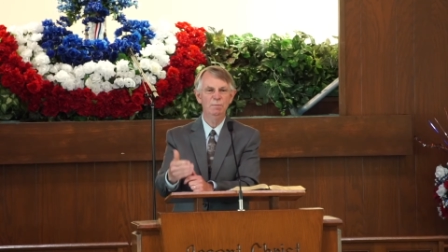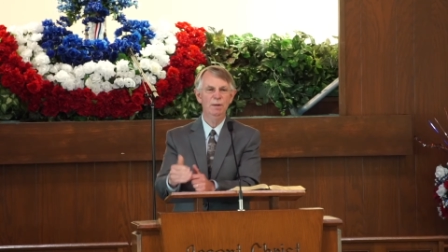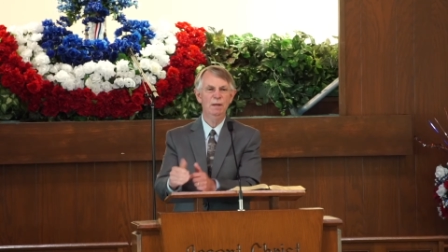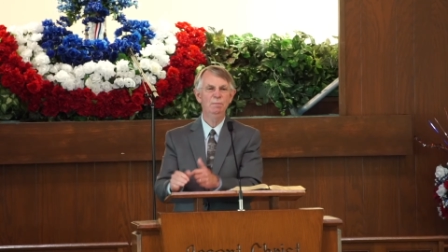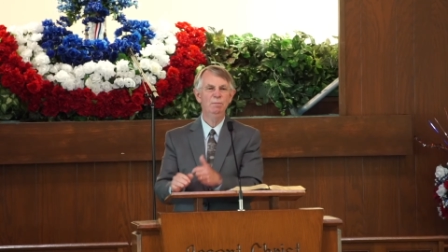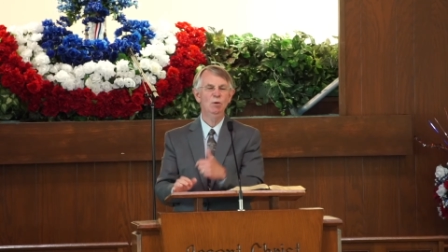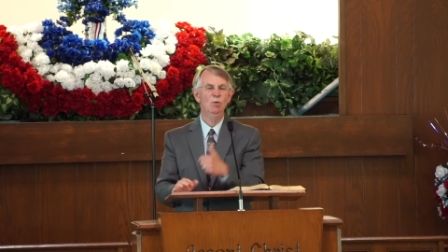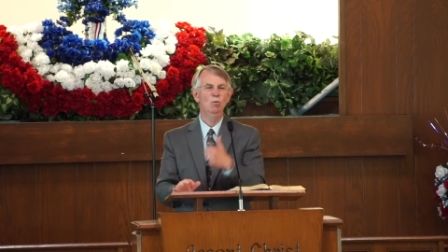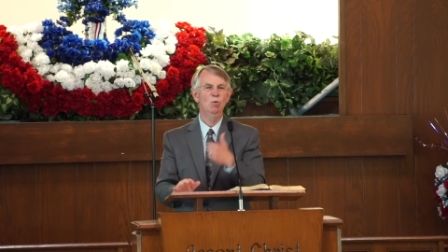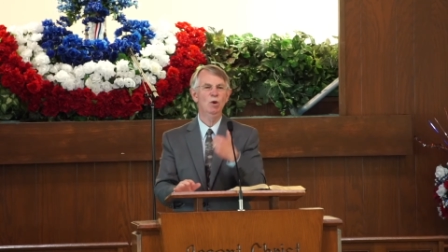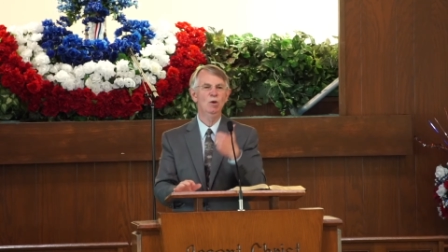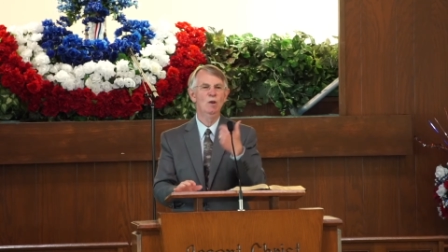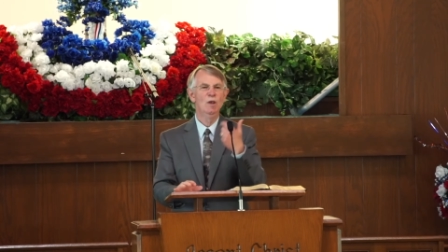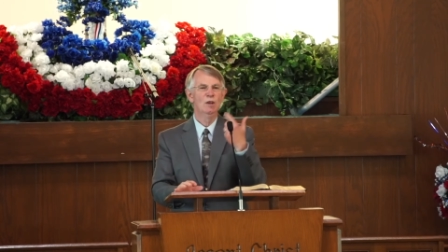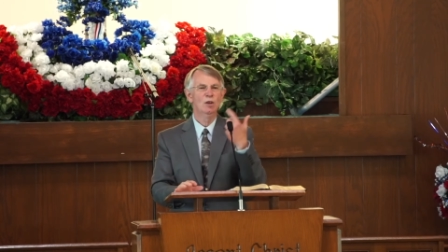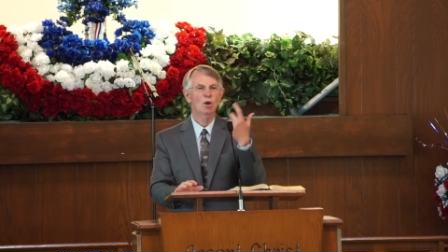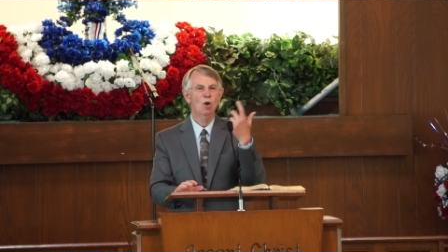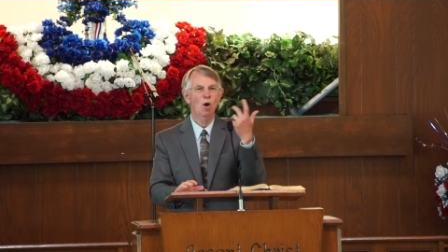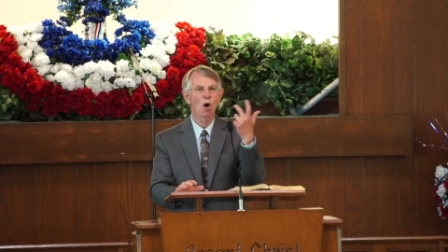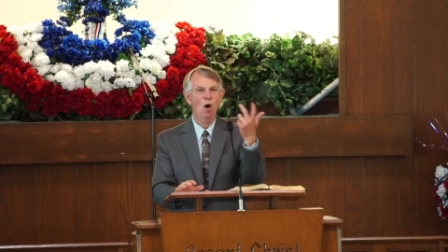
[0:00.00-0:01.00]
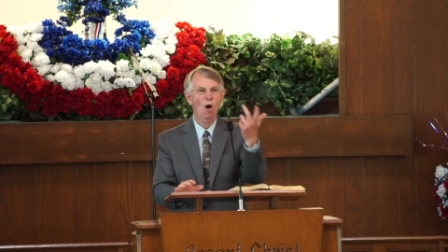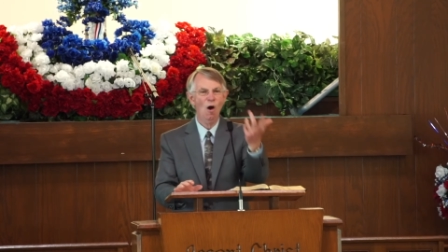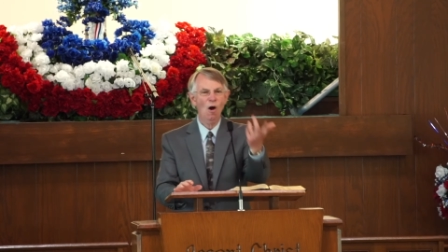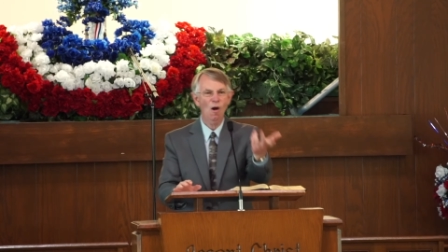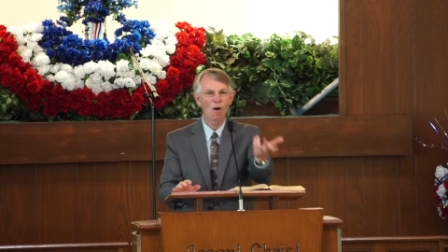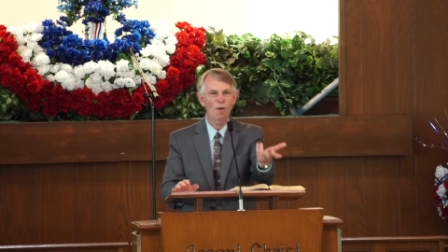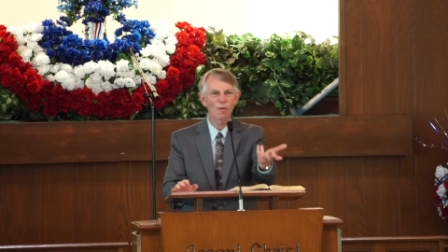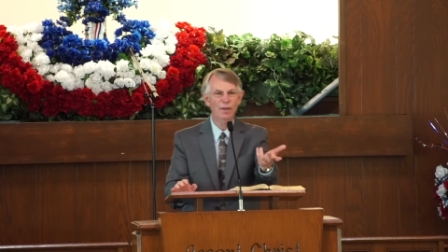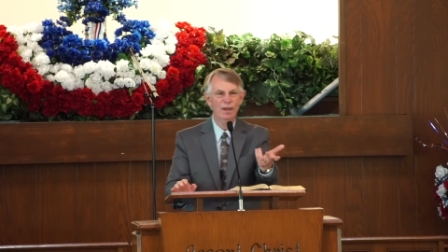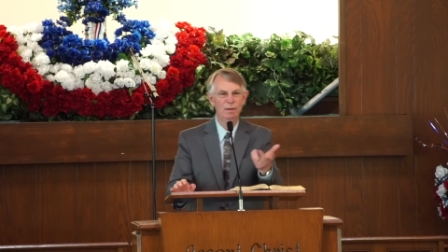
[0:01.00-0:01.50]
people will
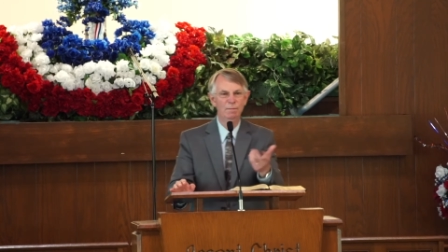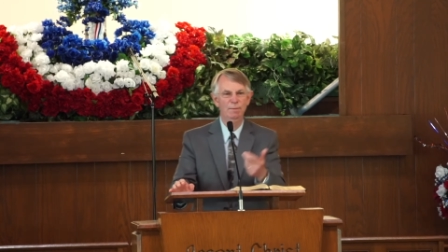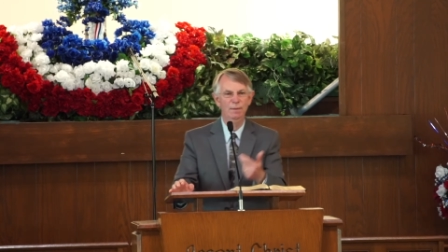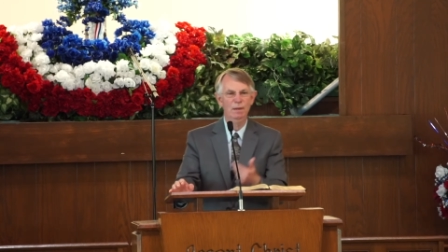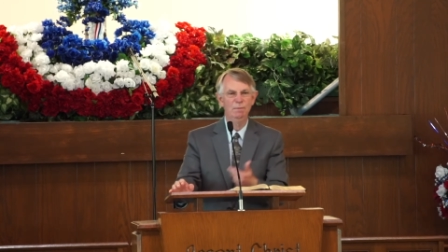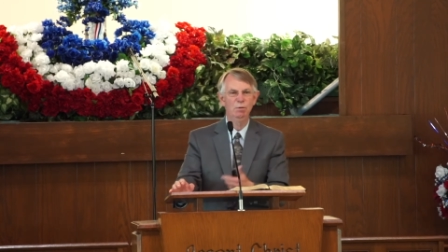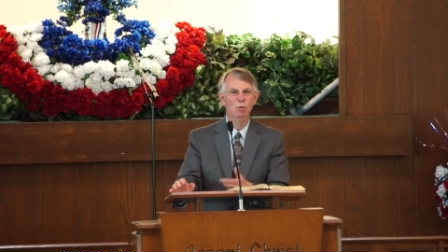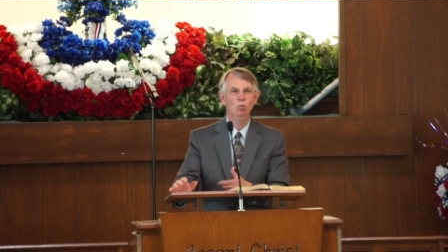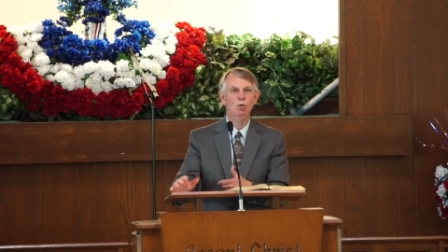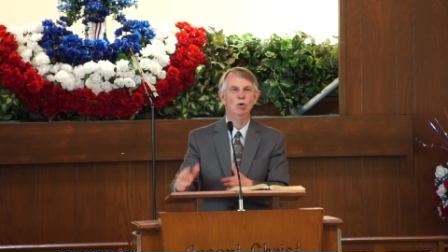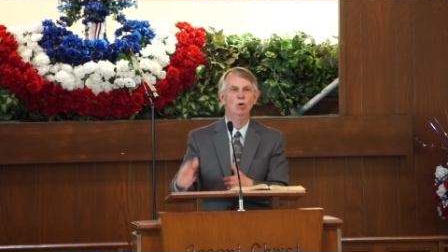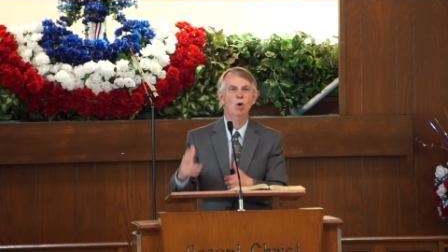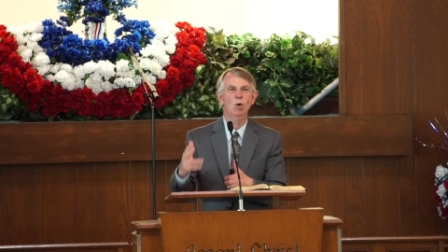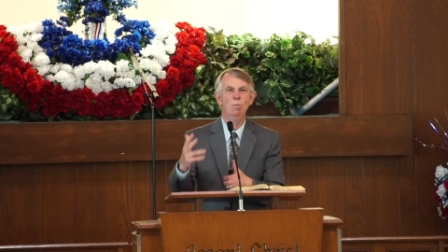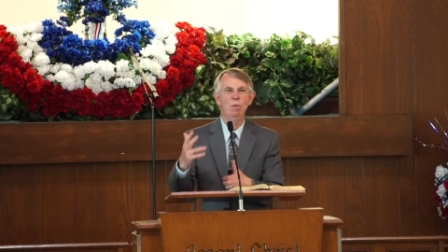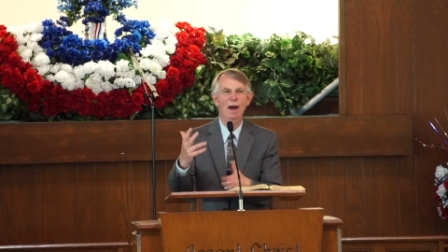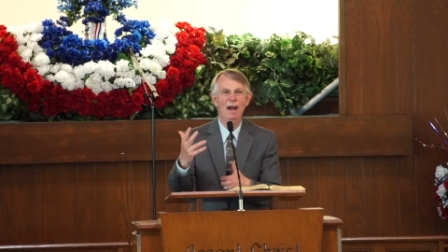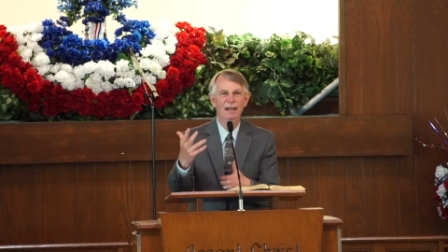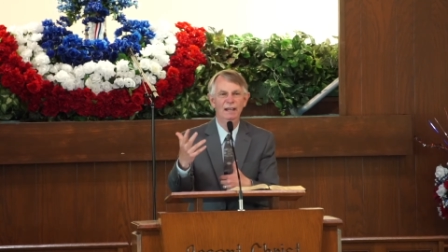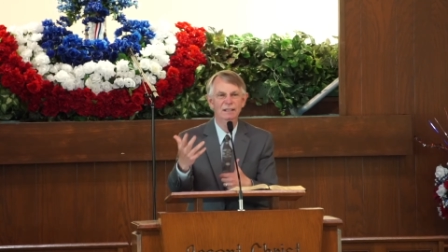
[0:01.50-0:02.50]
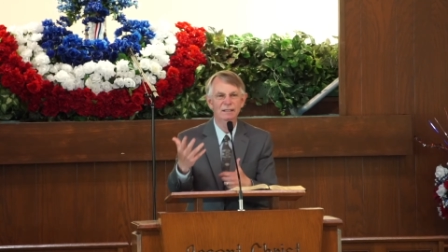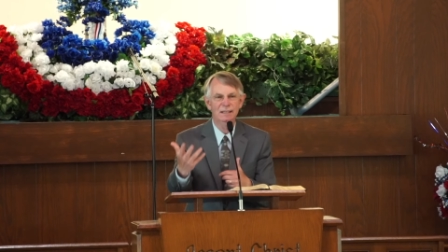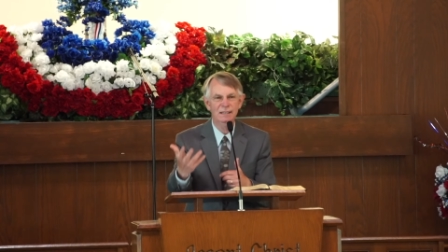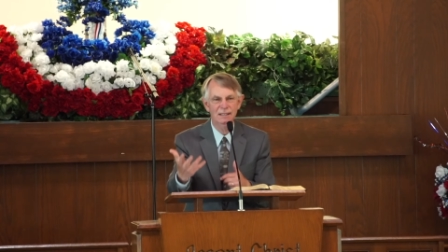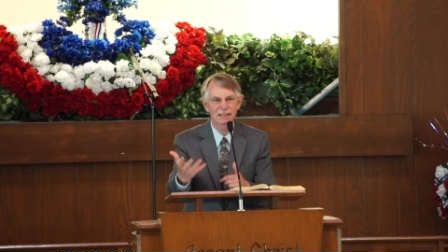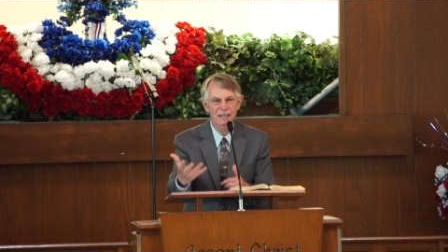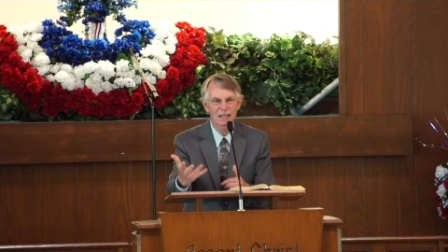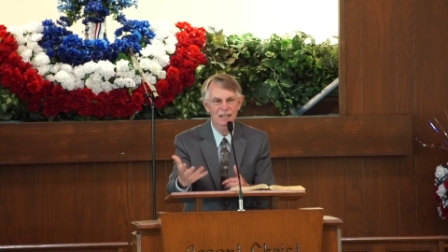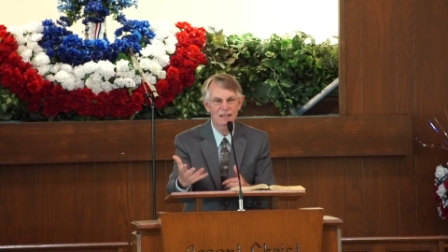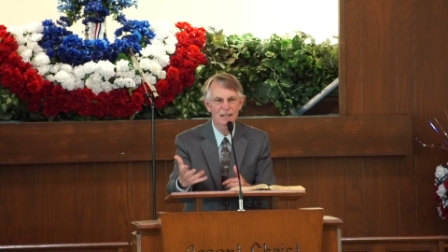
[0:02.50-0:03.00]
call them, people will go by and
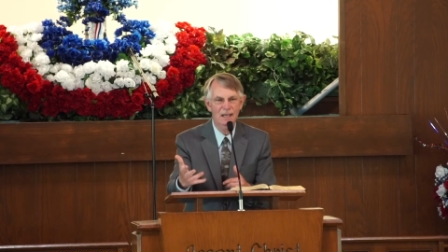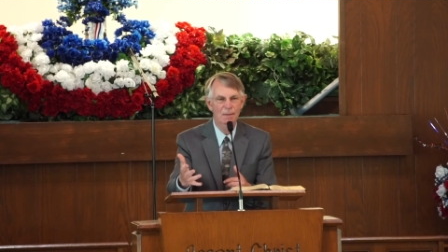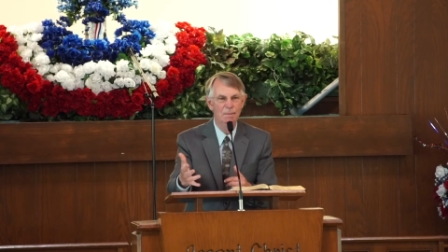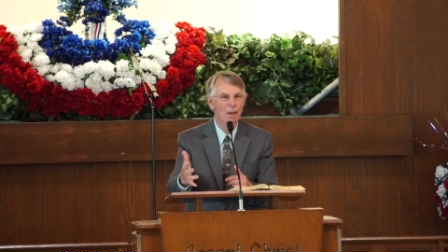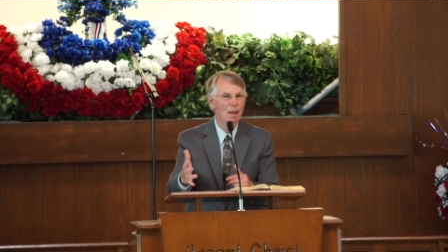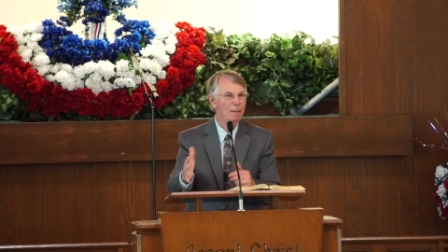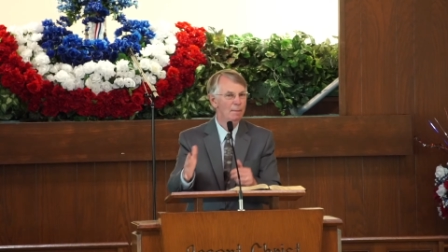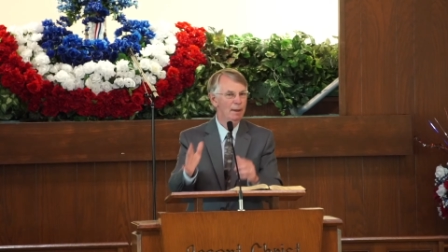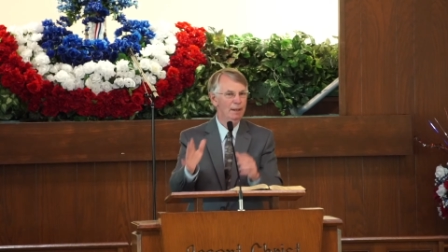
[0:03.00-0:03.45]
see them.